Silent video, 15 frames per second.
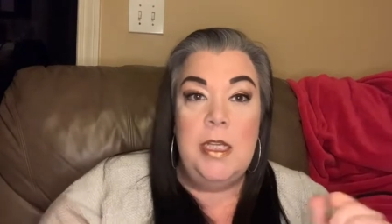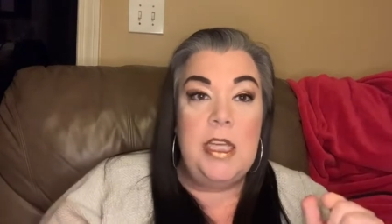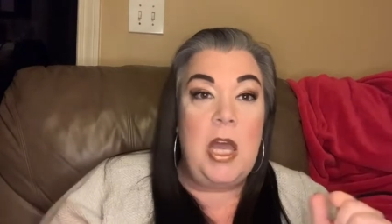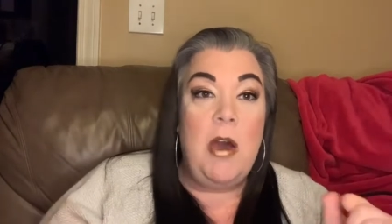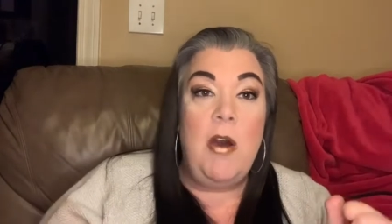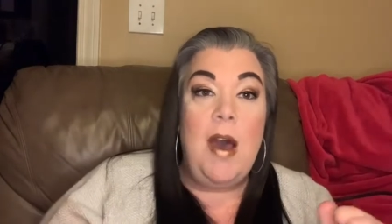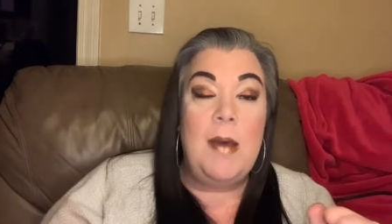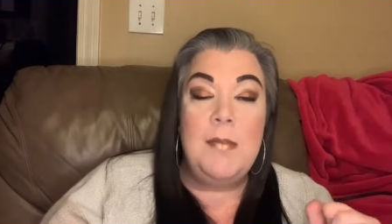
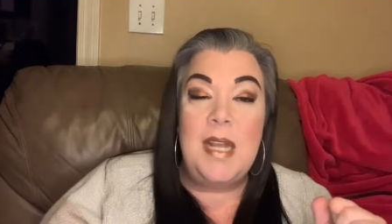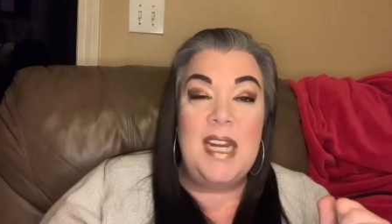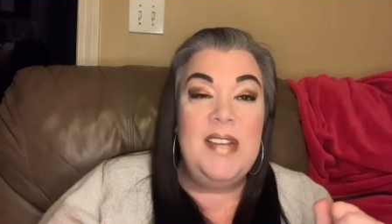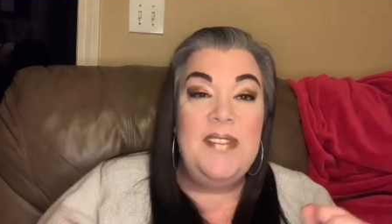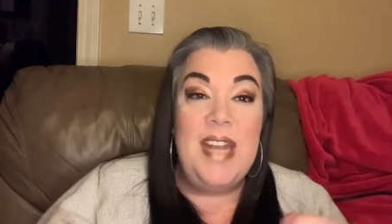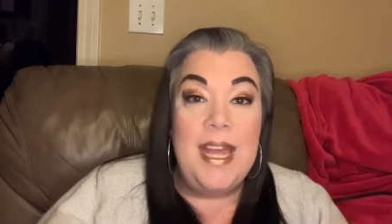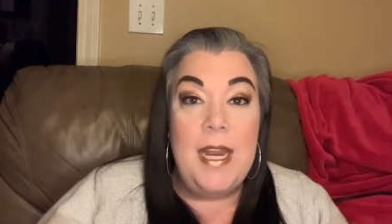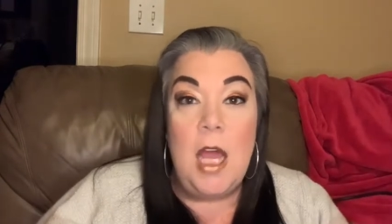Y'all, I'm not
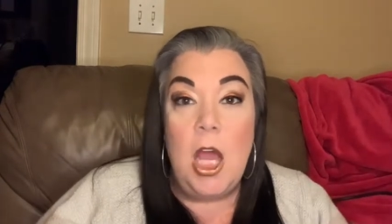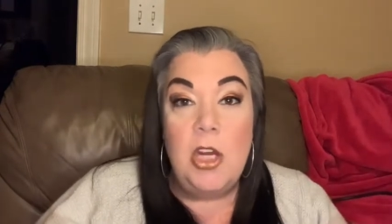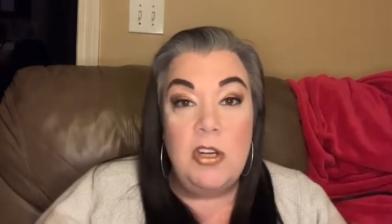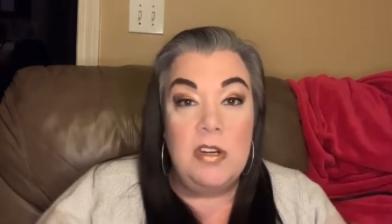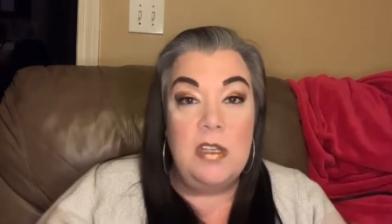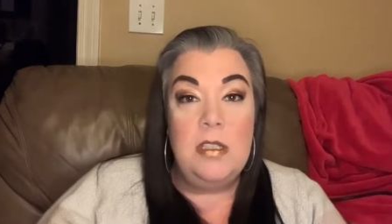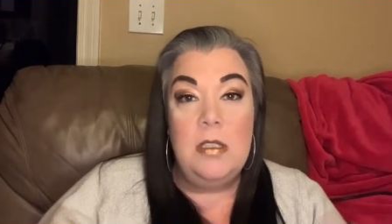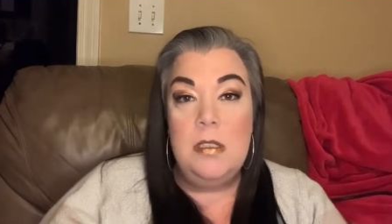even at
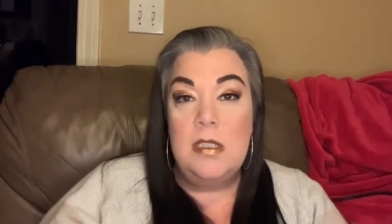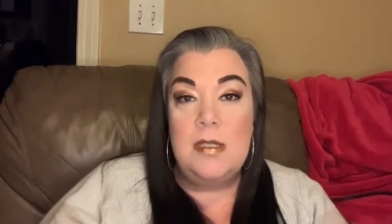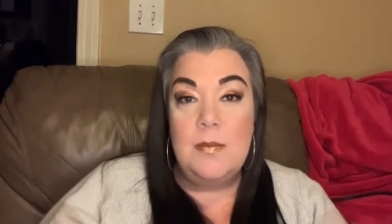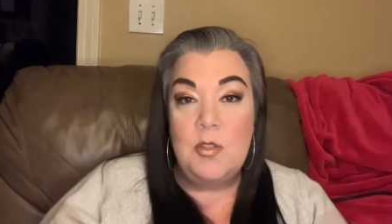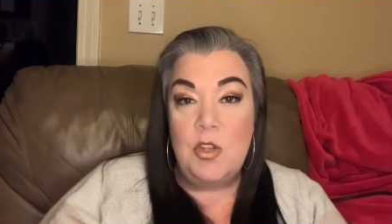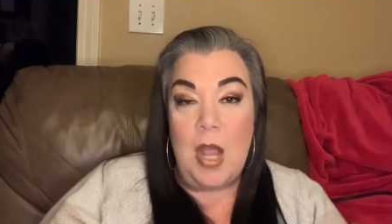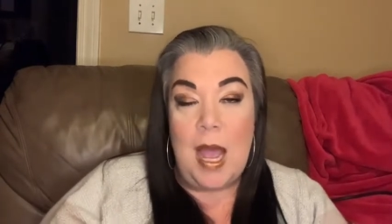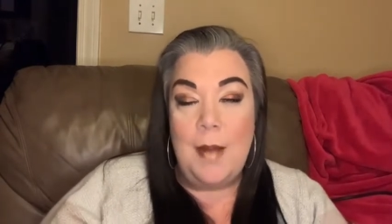100
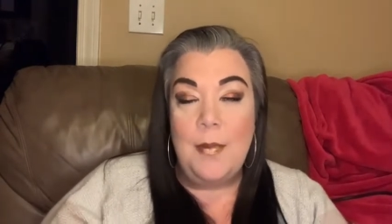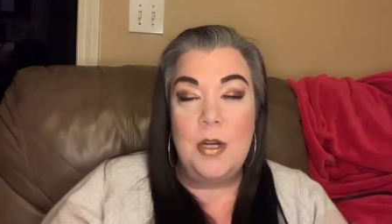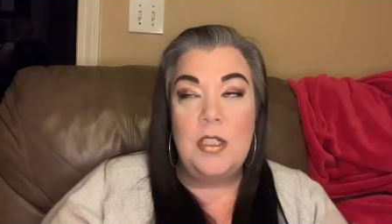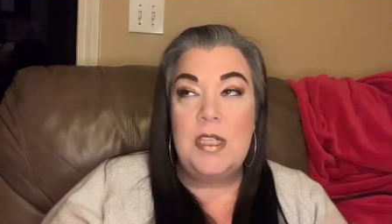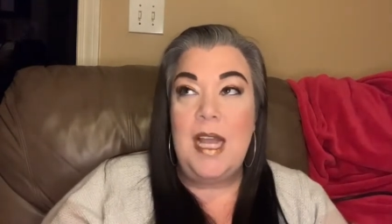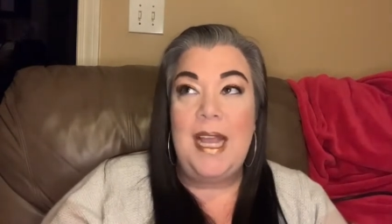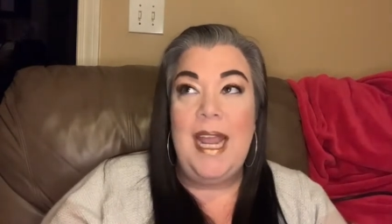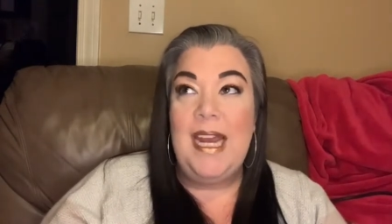
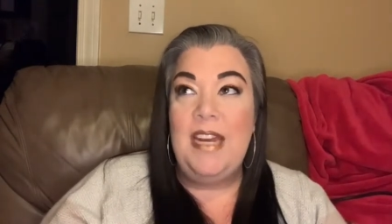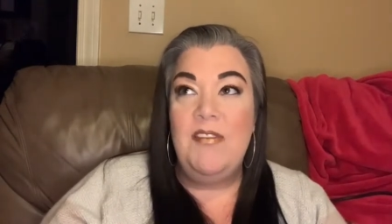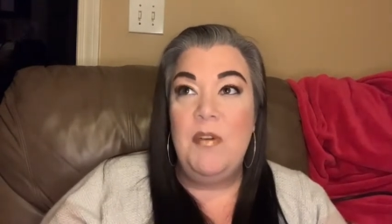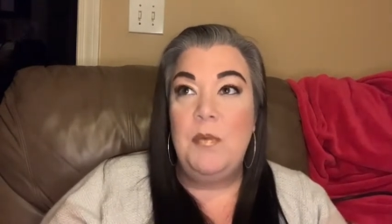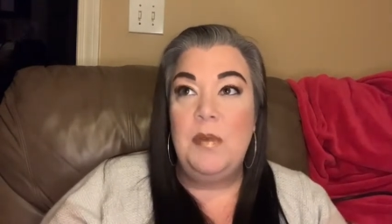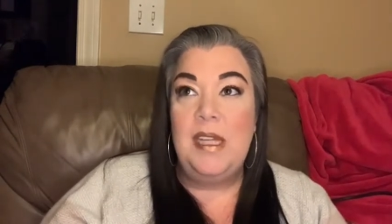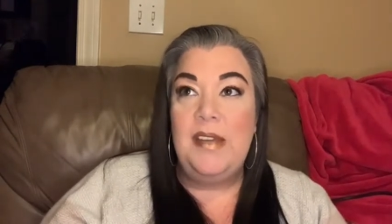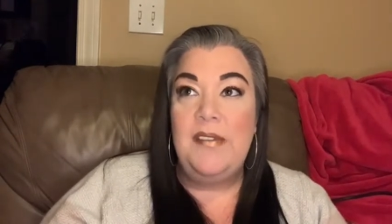subscribers. I can't
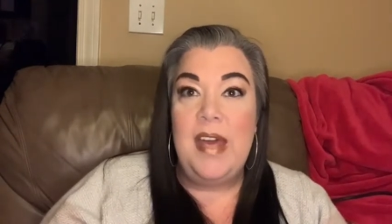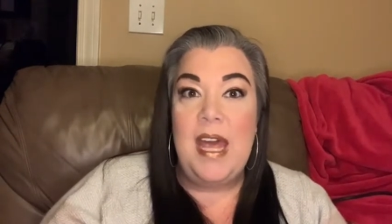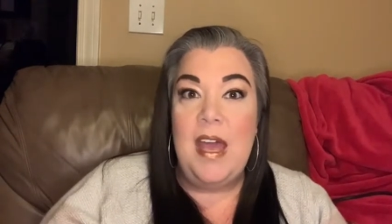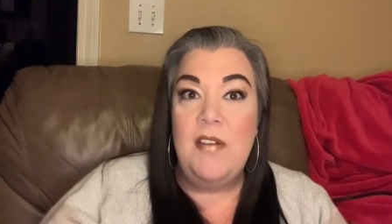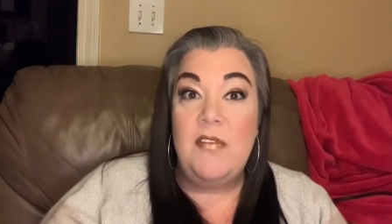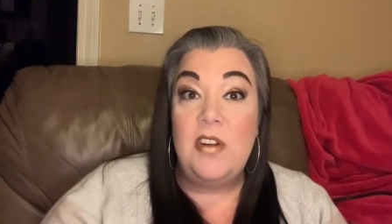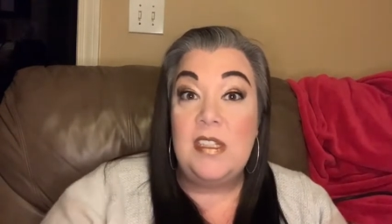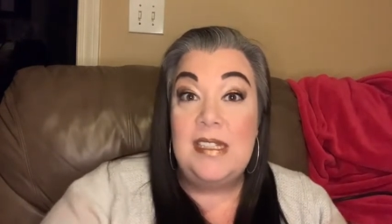even believe it.
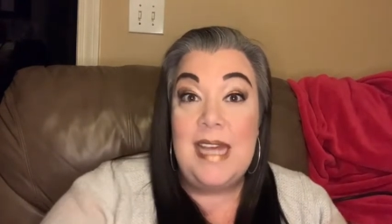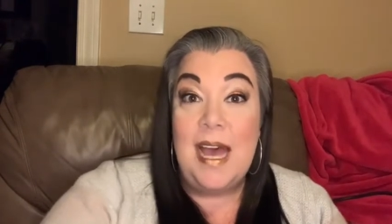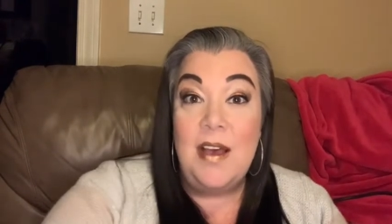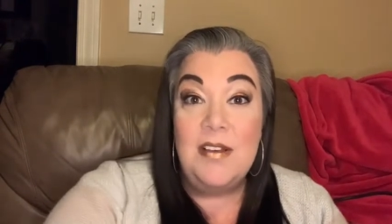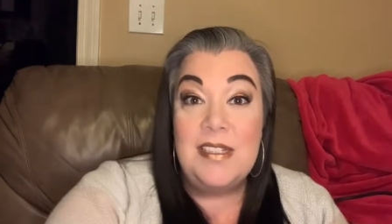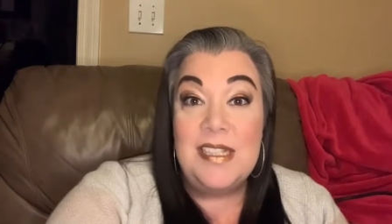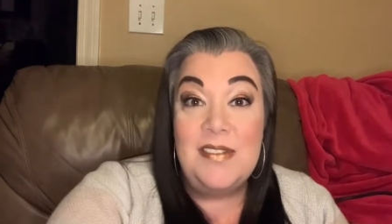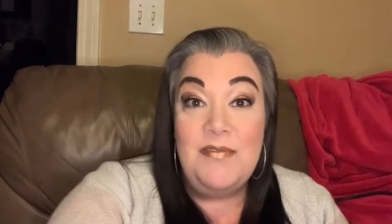Over a
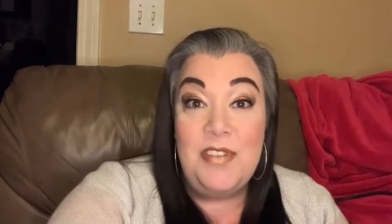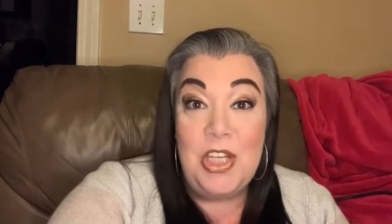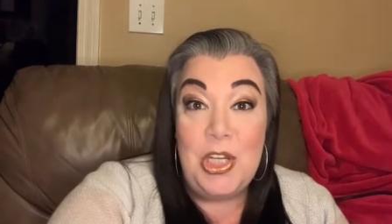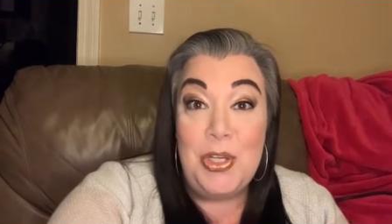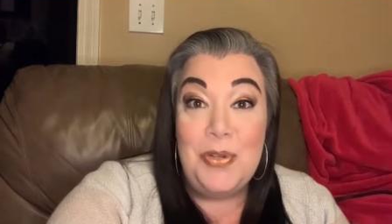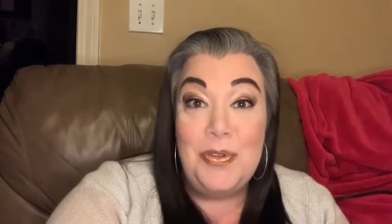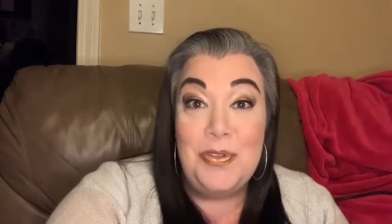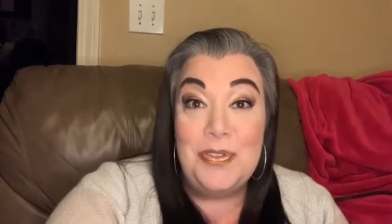1,000
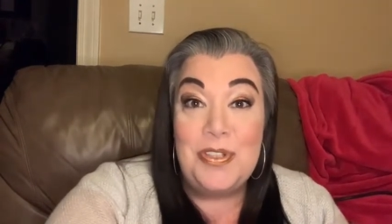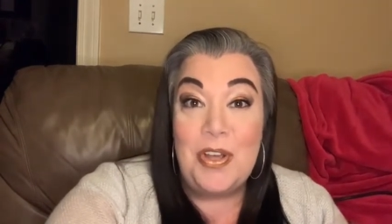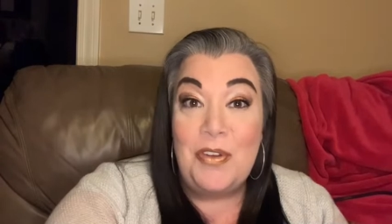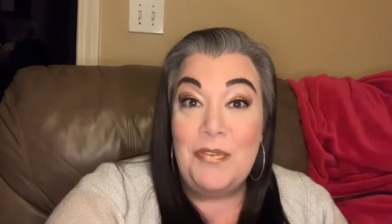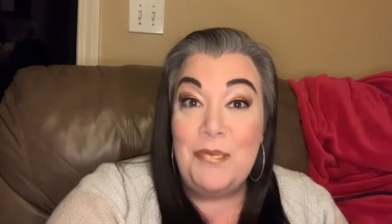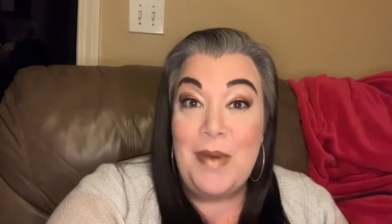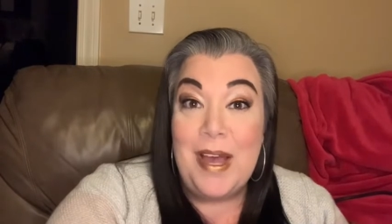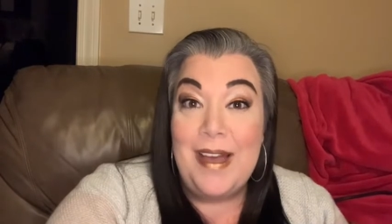views
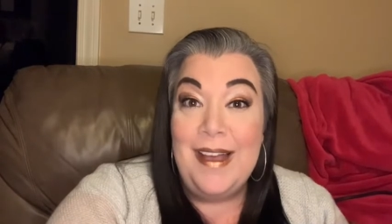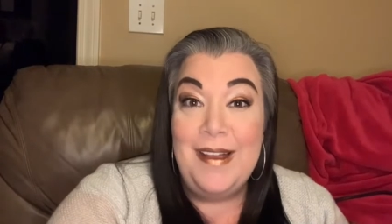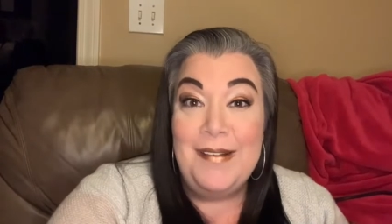on my